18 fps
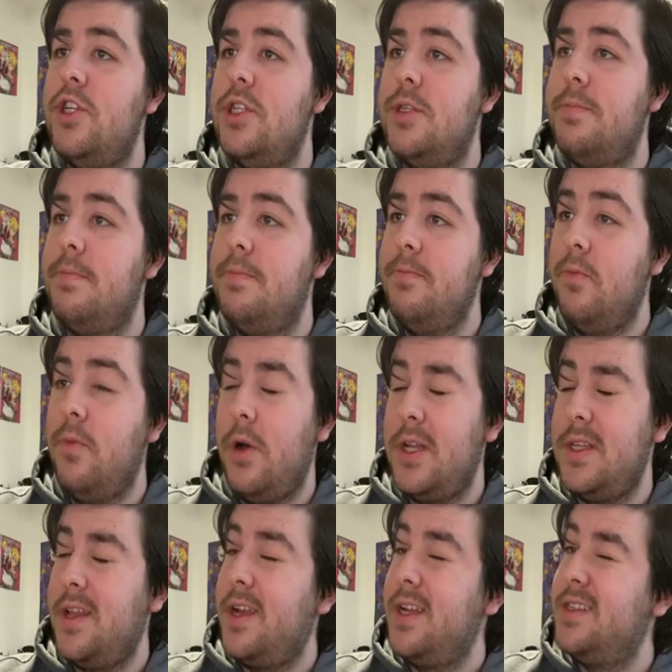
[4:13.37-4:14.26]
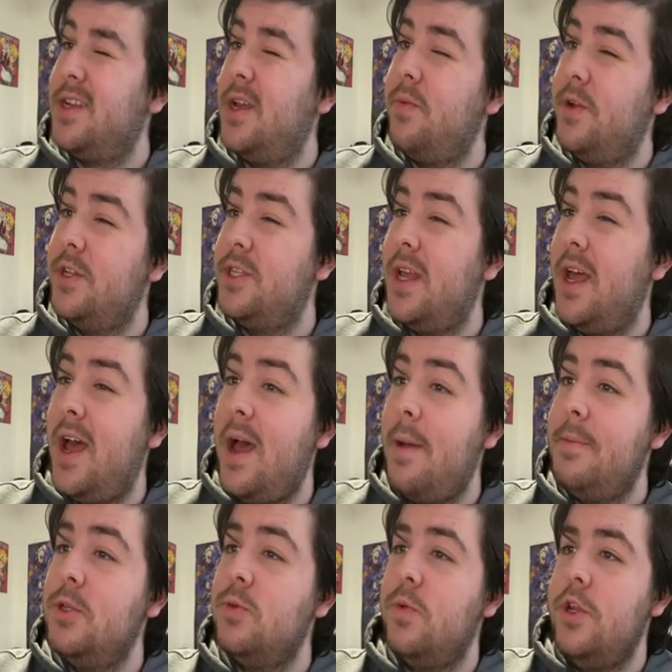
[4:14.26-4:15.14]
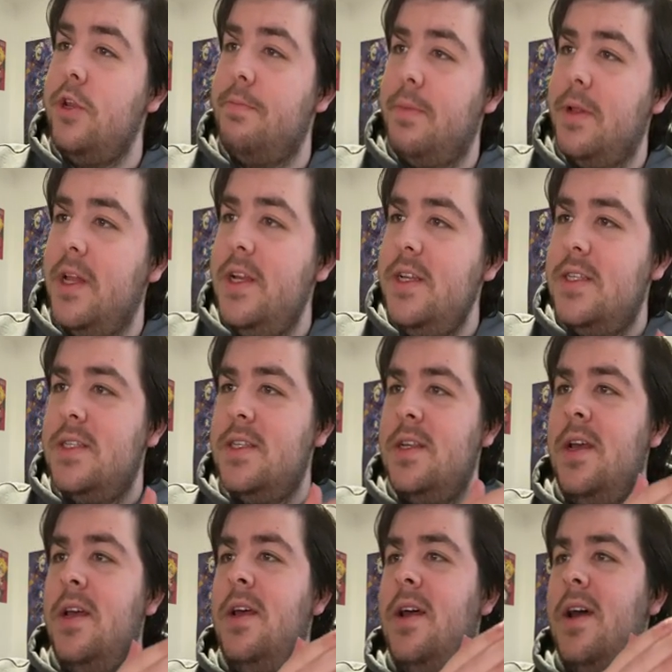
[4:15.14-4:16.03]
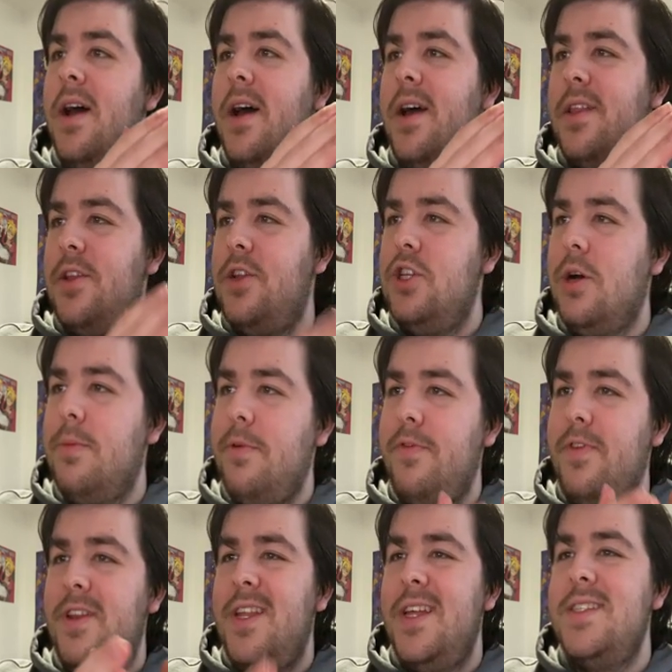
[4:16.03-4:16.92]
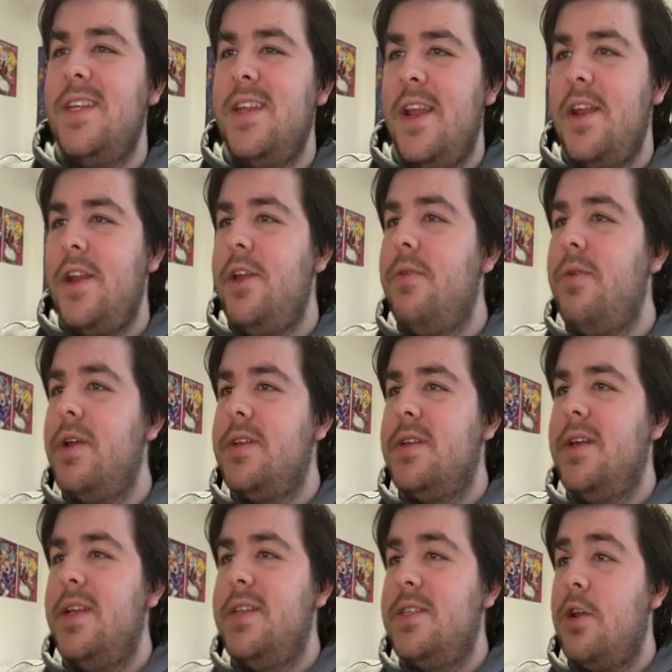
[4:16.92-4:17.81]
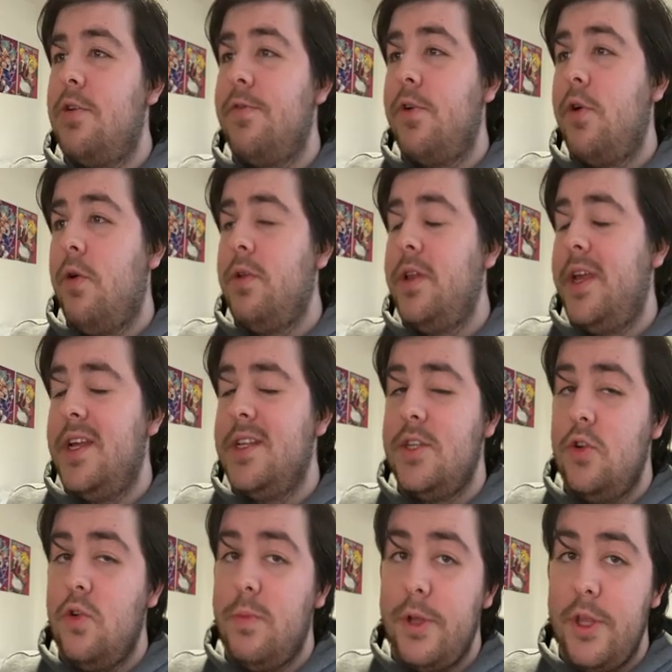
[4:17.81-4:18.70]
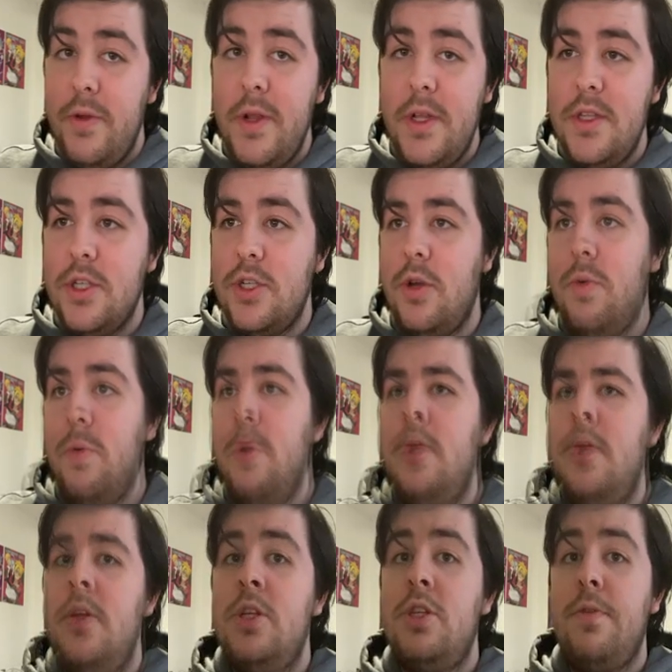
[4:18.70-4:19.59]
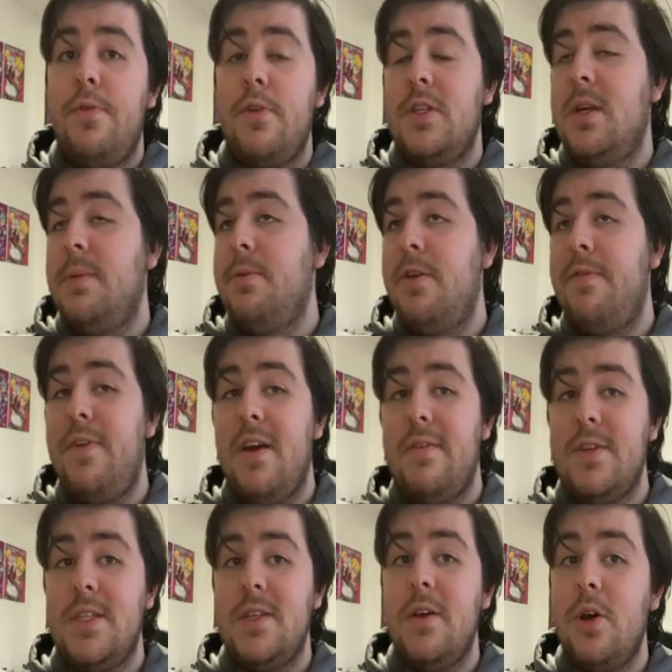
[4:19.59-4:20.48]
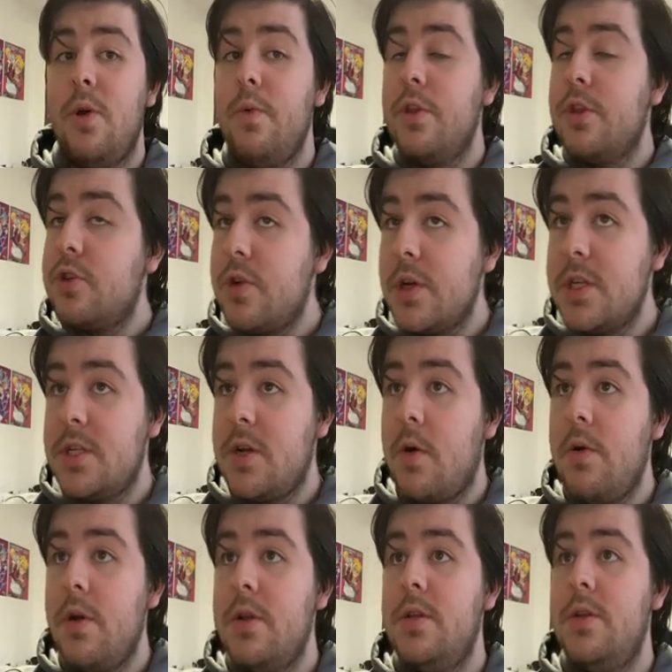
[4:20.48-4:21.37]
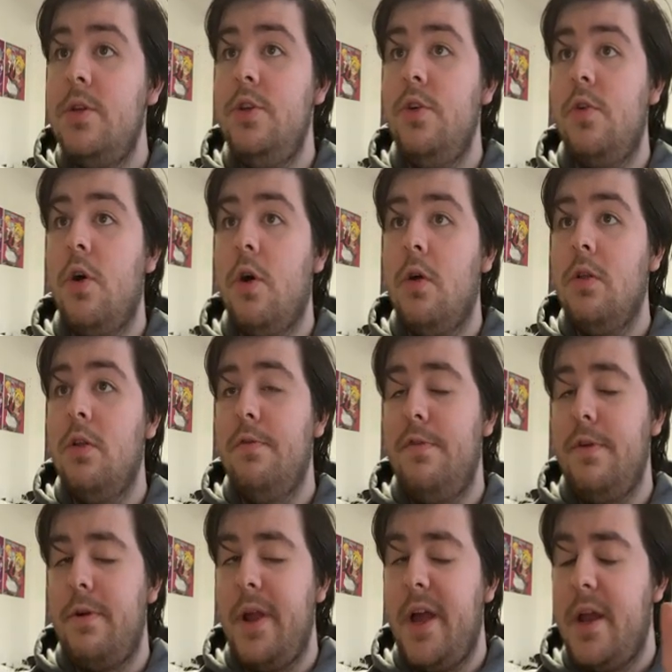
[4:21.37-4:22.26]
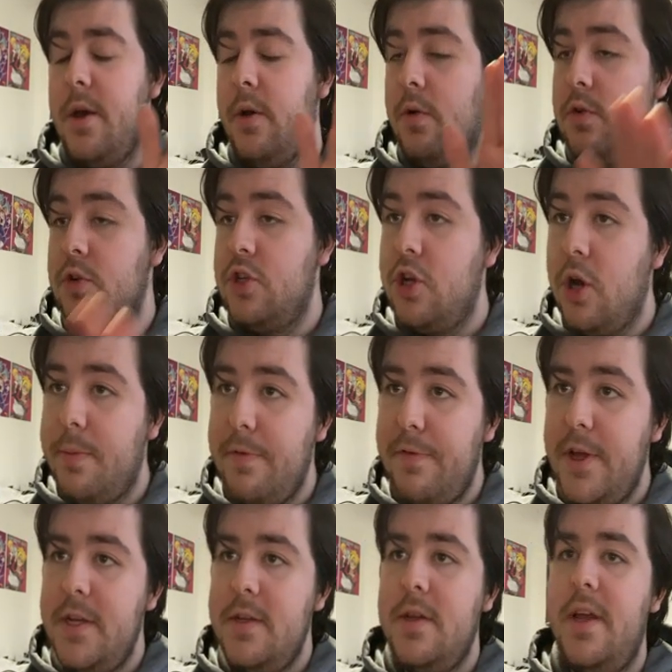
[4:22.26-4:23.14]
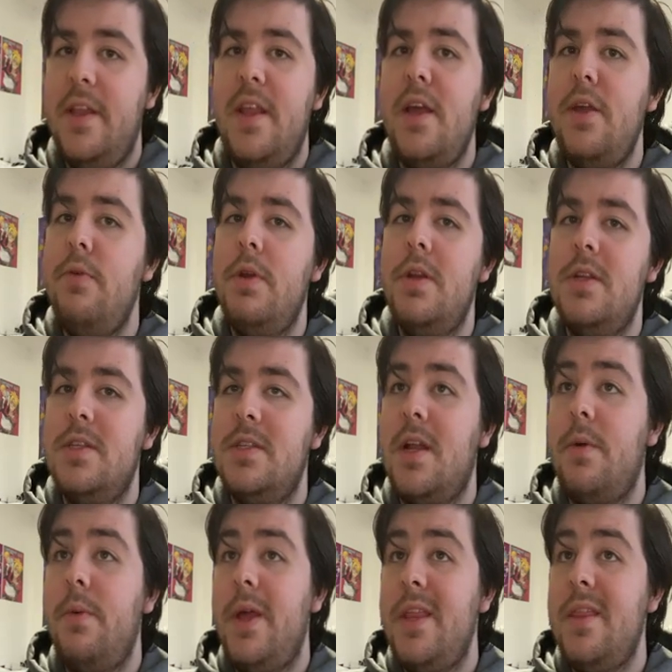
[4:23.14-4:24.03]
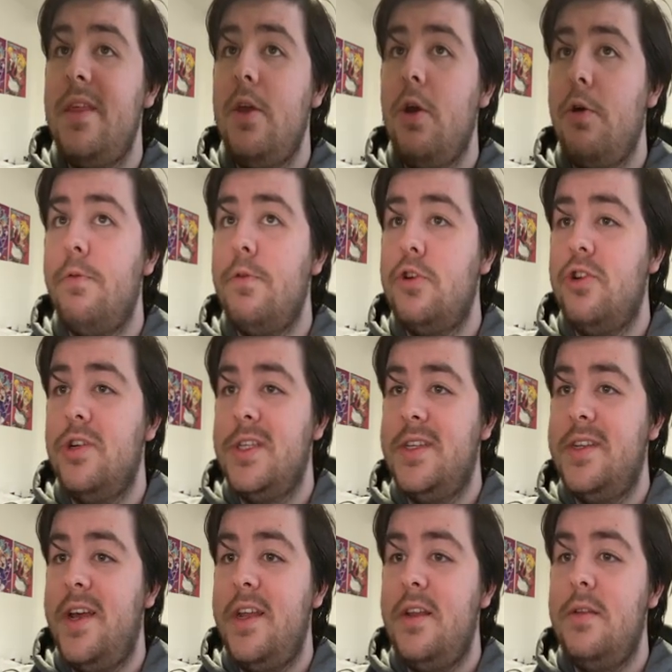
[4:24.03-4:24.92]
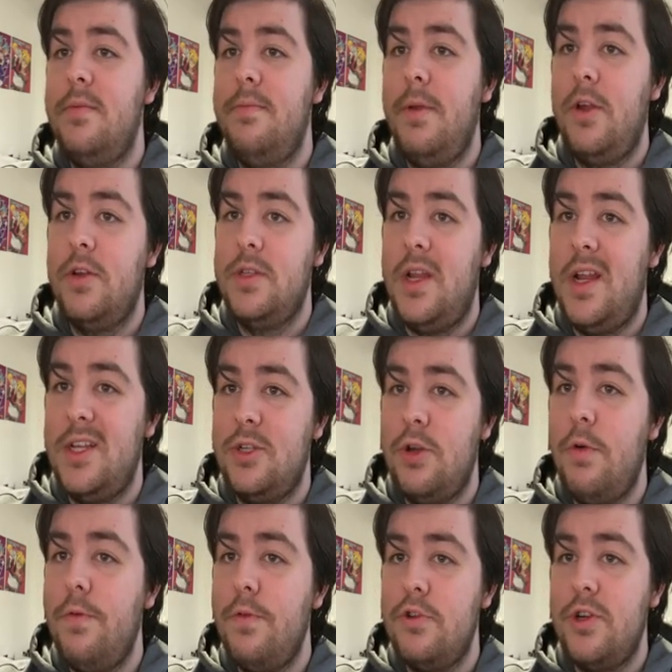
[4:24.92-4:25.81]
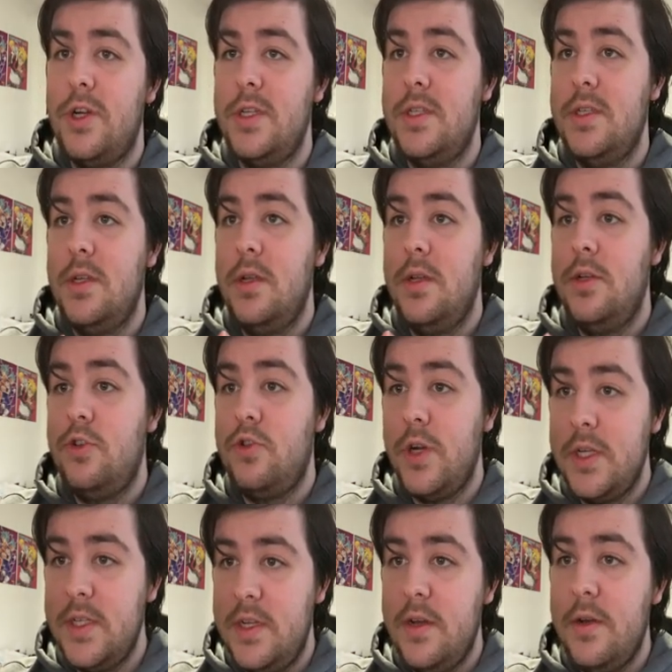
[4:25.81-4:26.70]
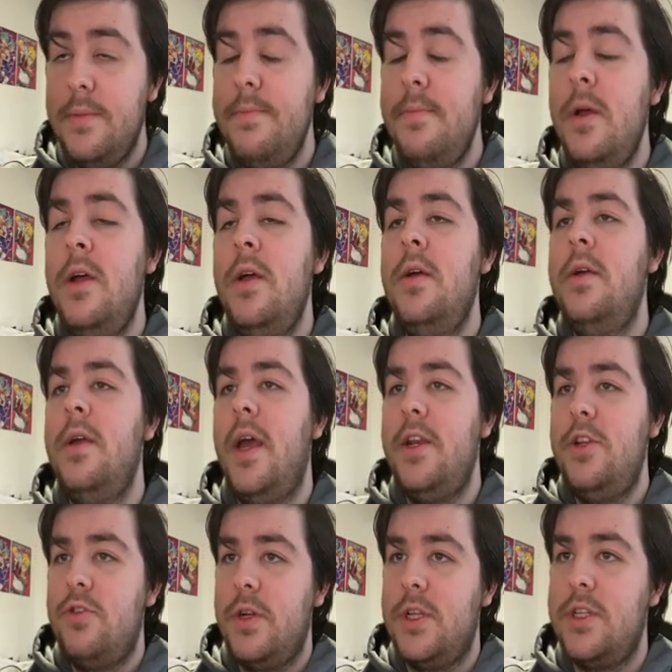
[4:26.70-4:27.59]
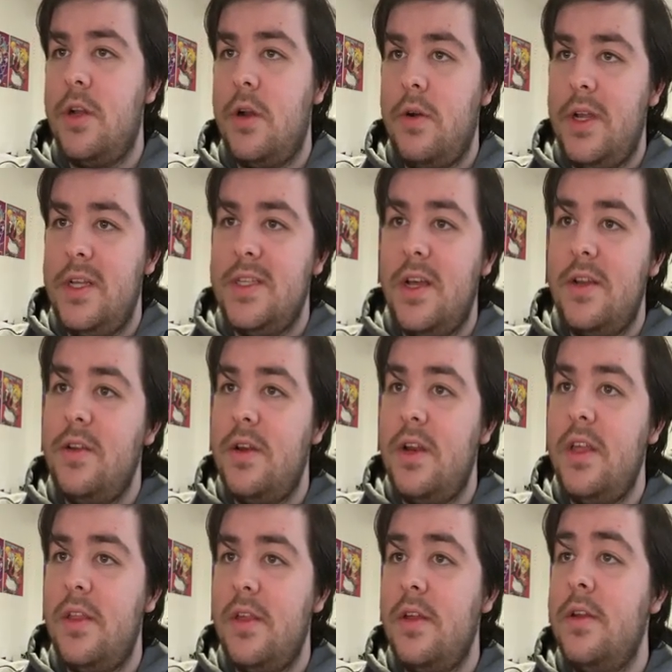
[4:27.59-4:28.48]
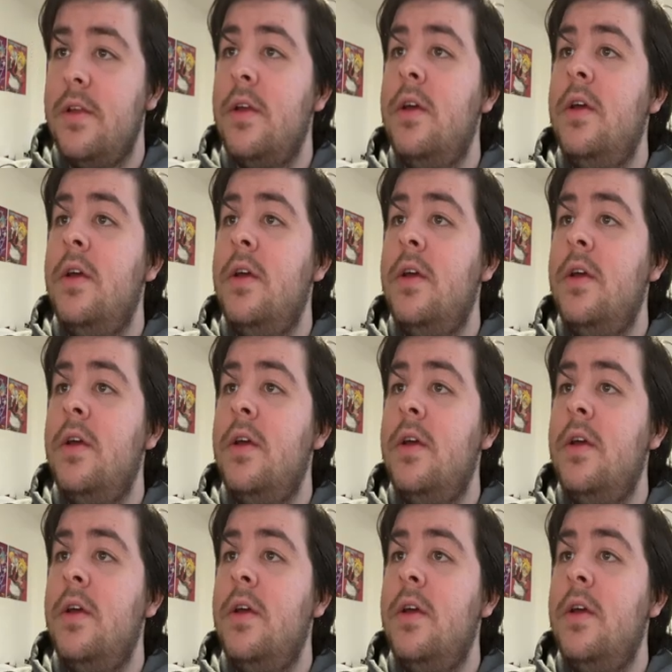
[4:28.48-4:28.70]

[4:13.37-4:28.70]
is, like I said, what happens when you place the top of the designated unit instead of calling as a normal unit. So for example, if you have a circle with Trickstar on it, you call Variana on top of it, and that unit is now in the OverDress state because it has OverDress Trickstar, and Trickstar is underneath it.